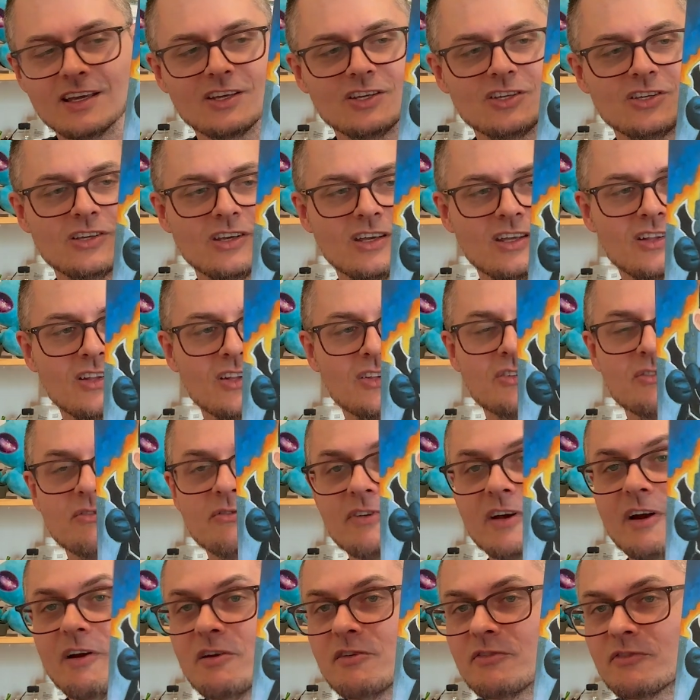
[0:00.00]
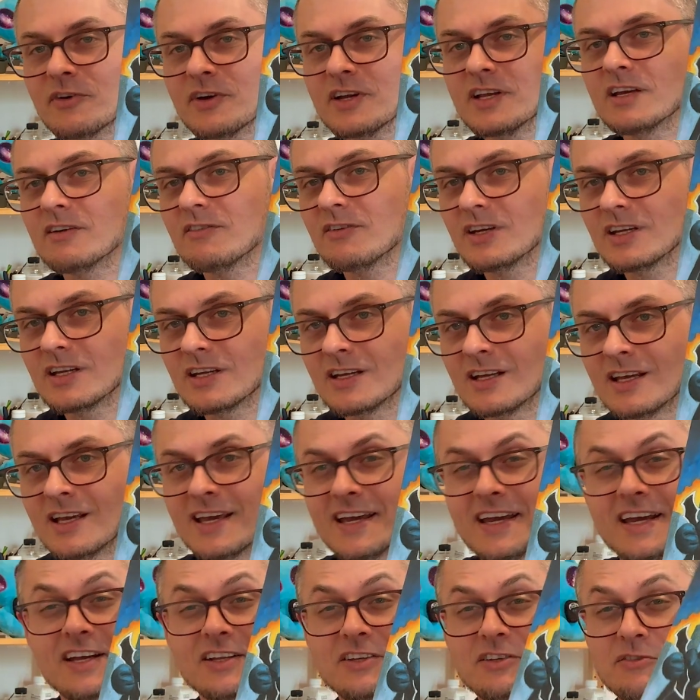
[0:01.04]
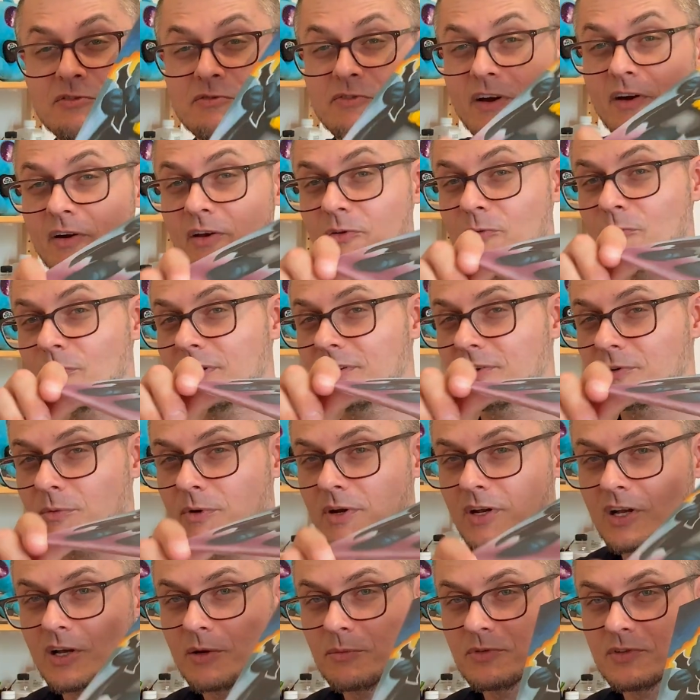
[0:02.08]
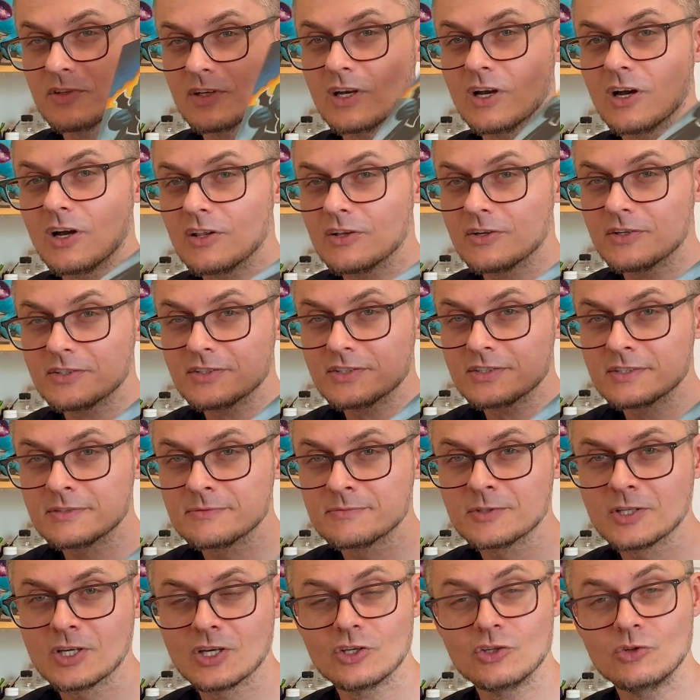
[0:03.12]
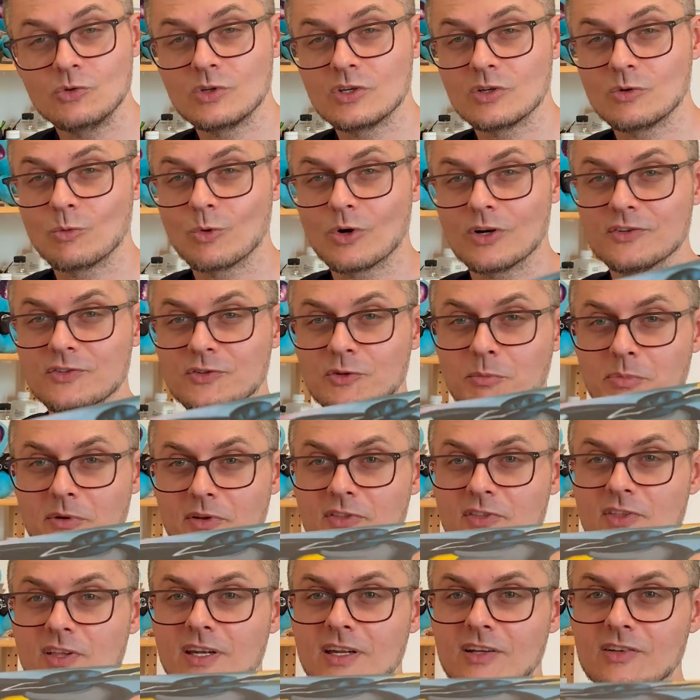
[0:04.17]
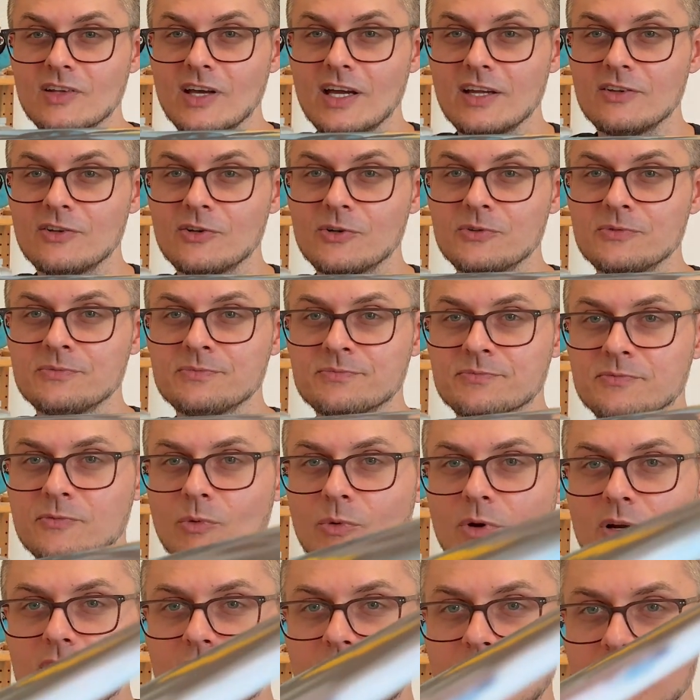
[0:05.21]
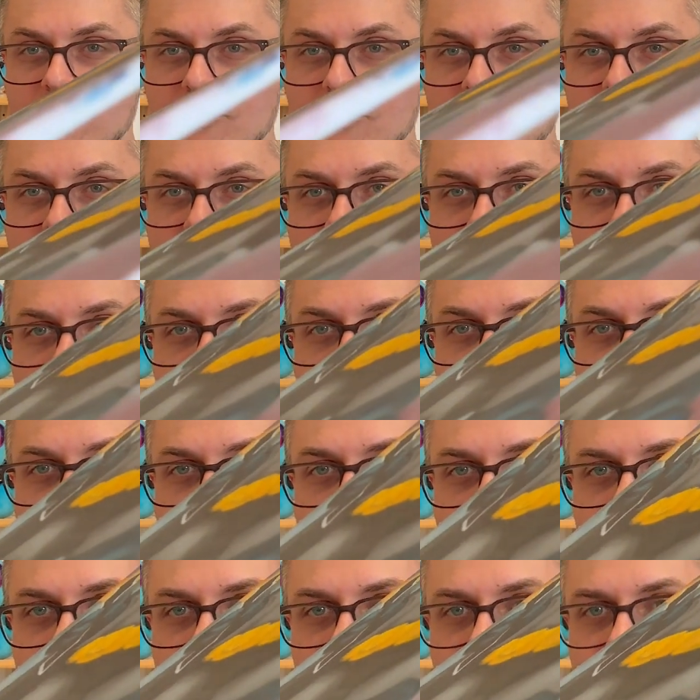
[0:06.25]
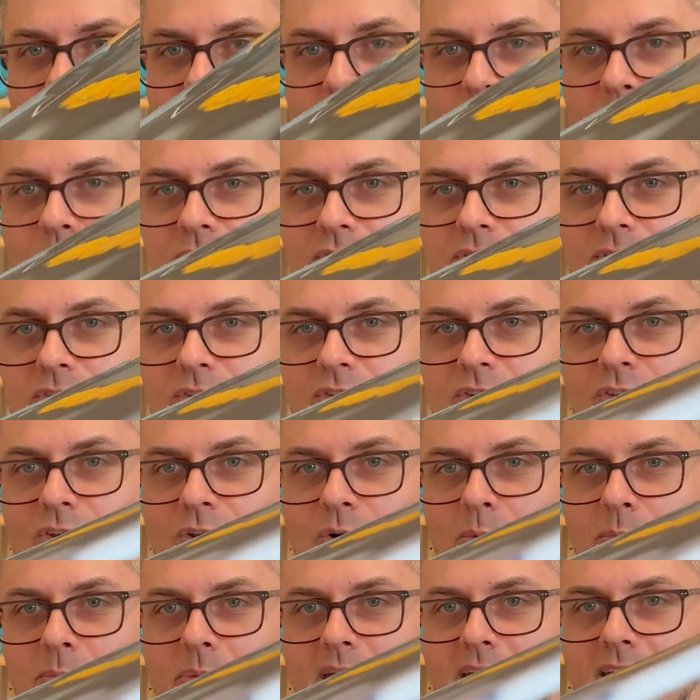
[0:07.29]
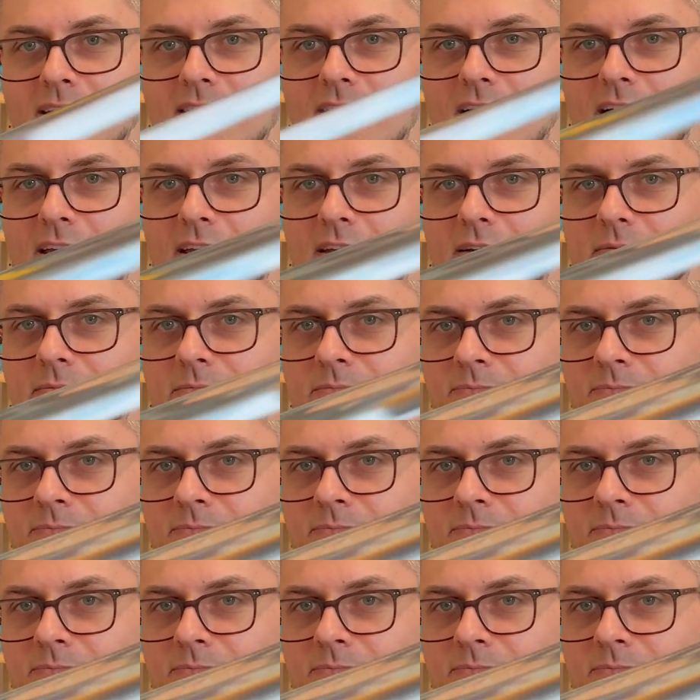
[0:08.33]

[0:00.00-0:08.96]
Yeah, it's very forgiving. It's very rich when it comes to colors. You can work super thin as I do, where it looks like there's almost no paint on it.